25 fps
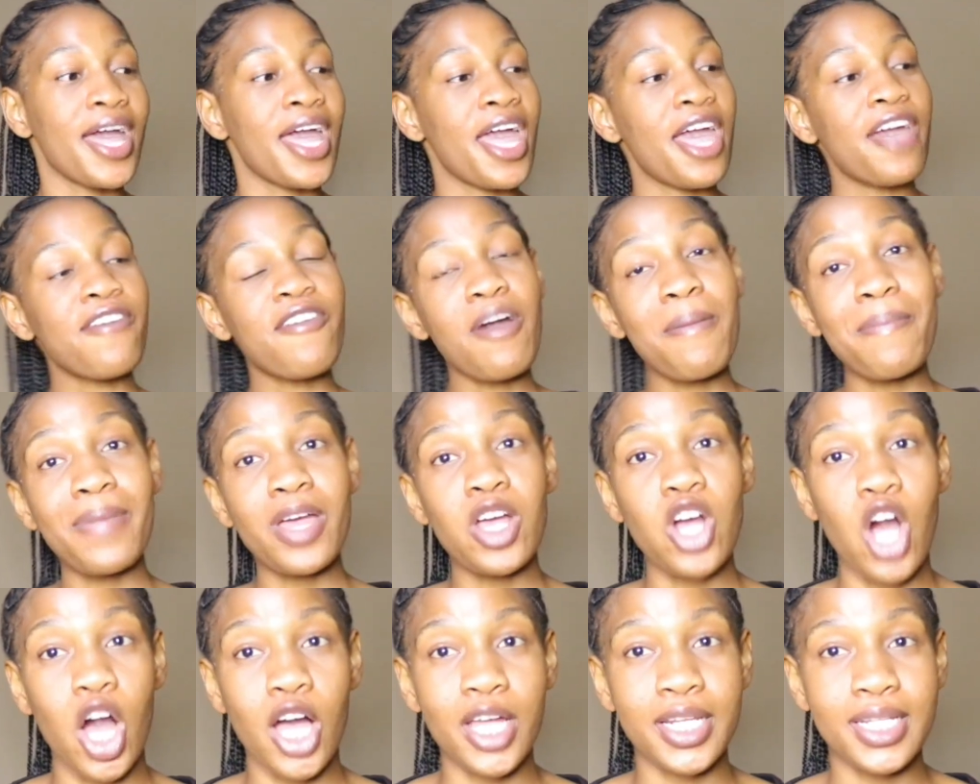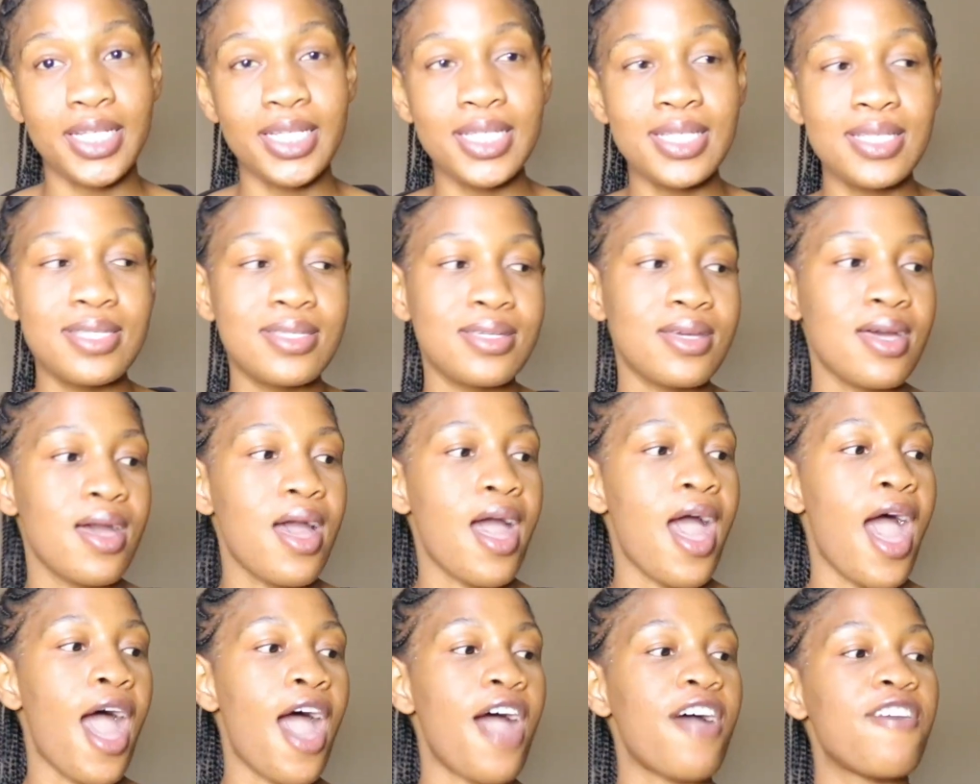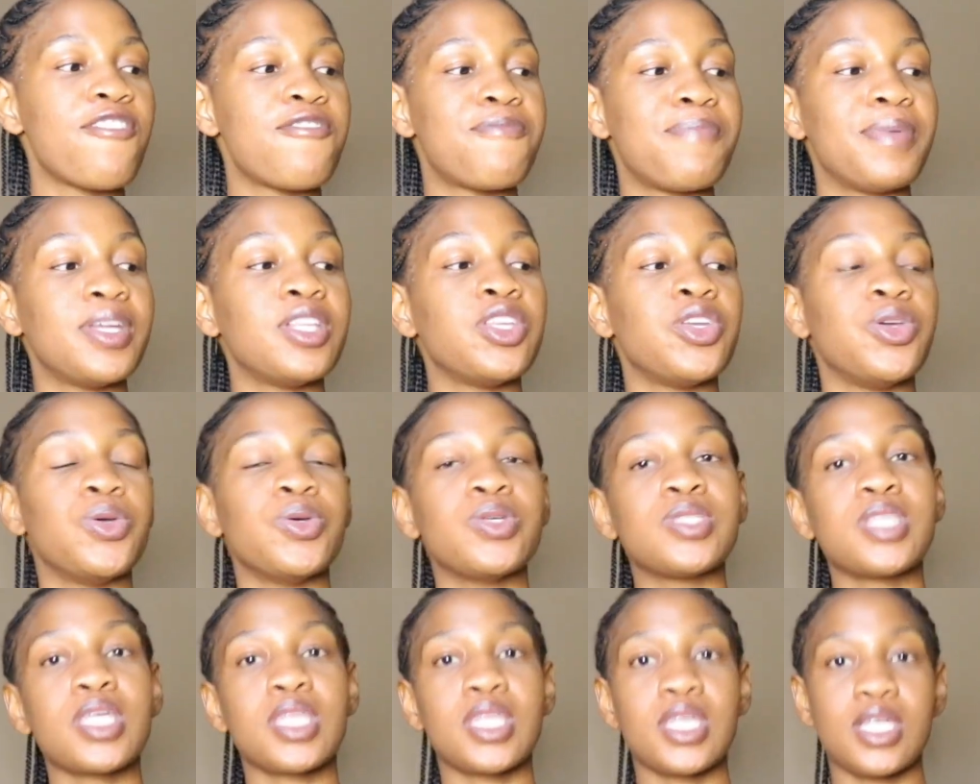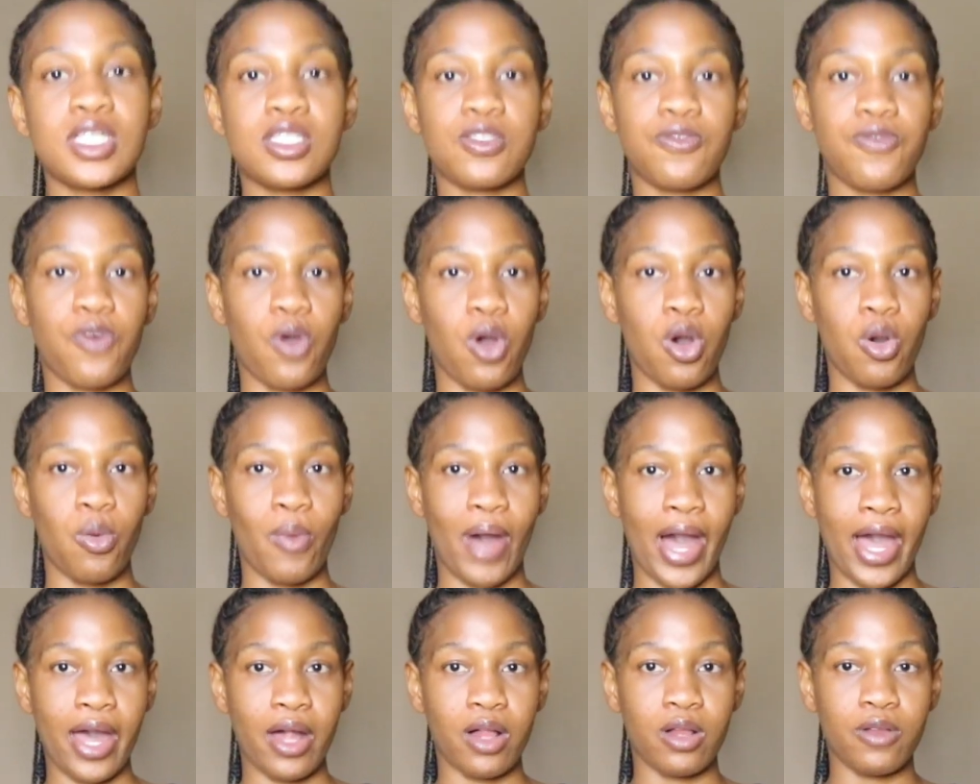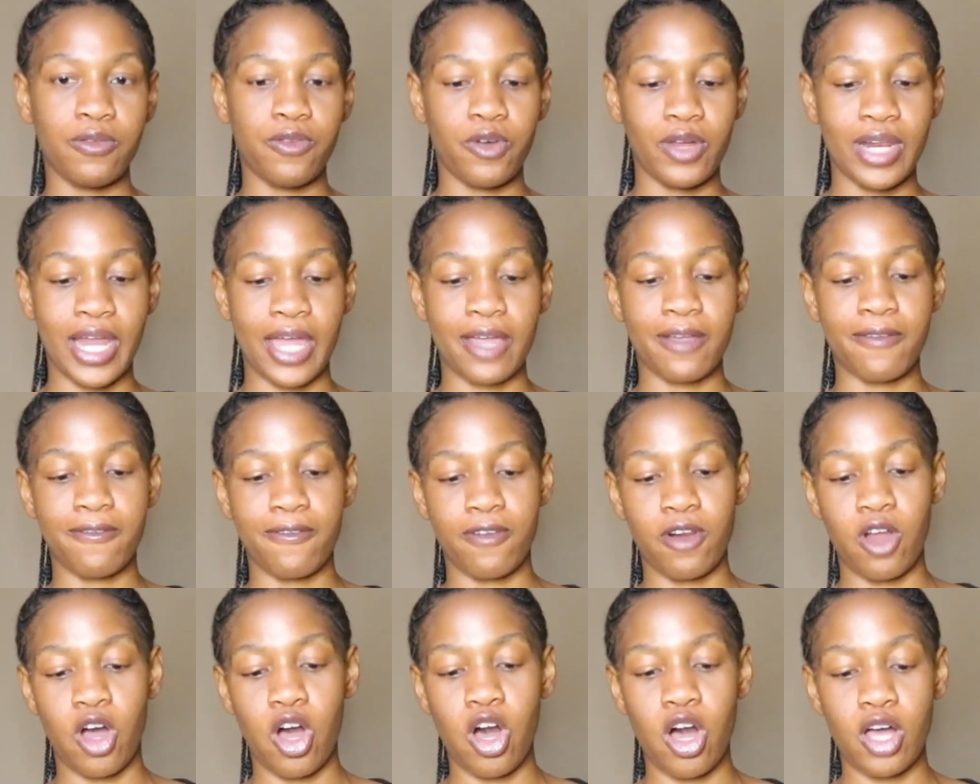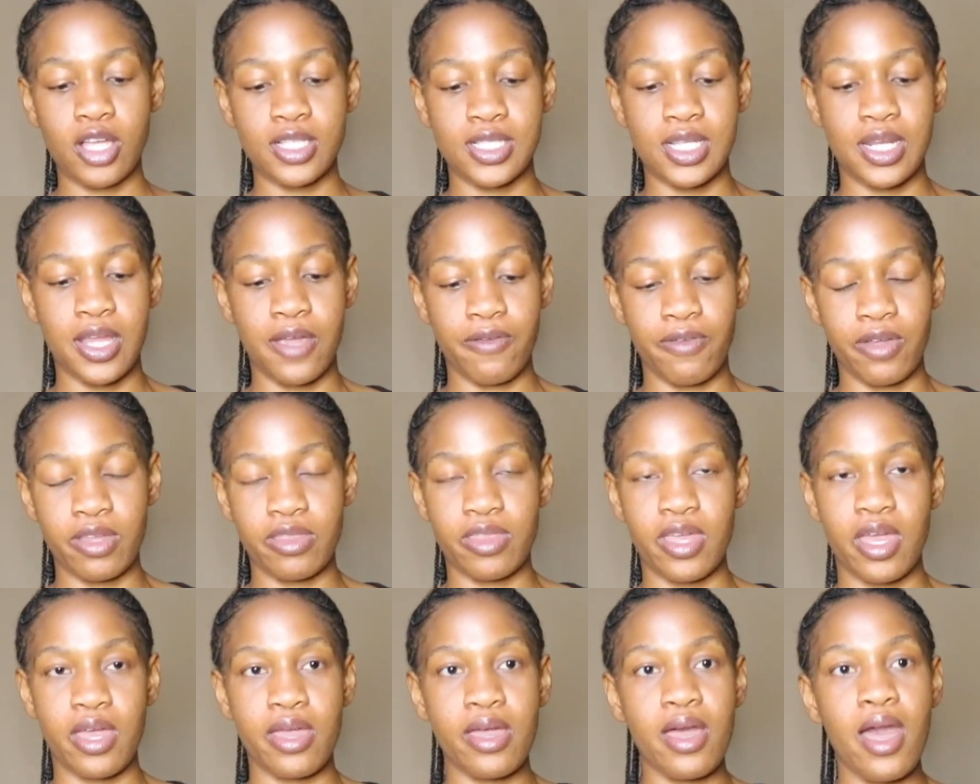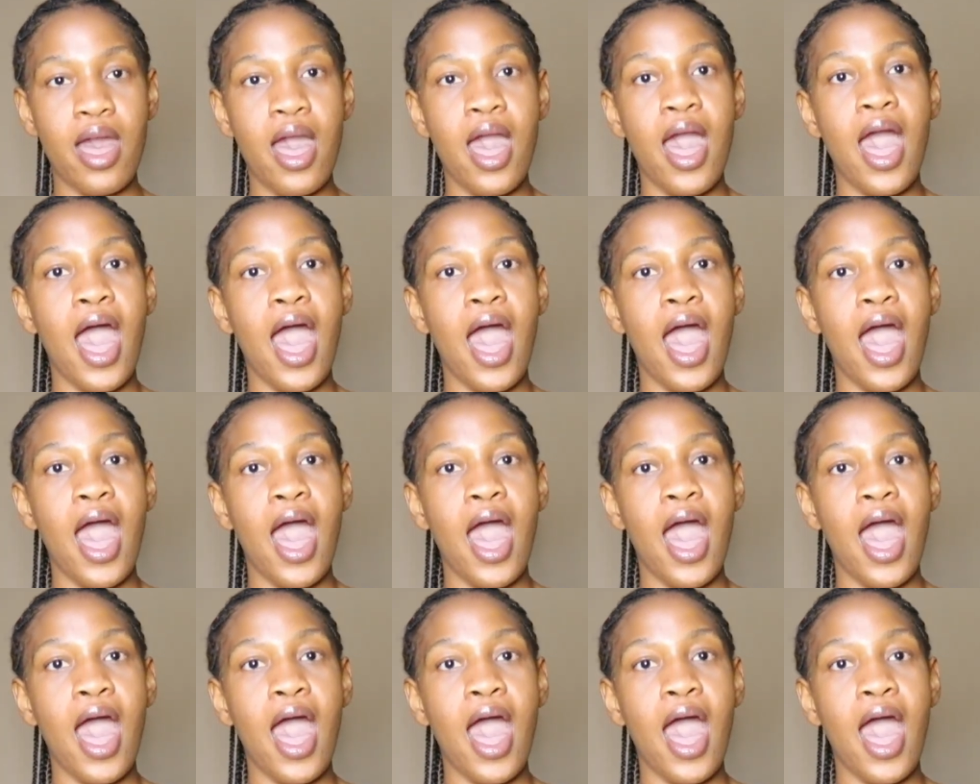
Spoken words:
If I'm being honest, I've been using this for a while for like vlogs and everything.